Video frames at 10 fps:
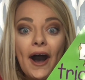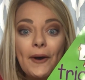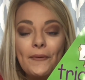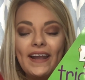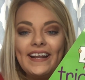
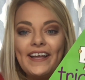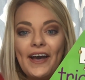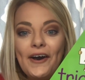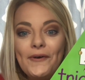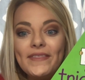way to
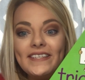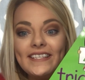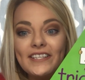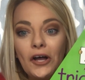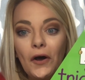go, this
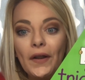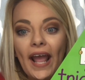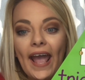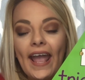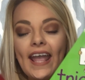is called
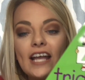a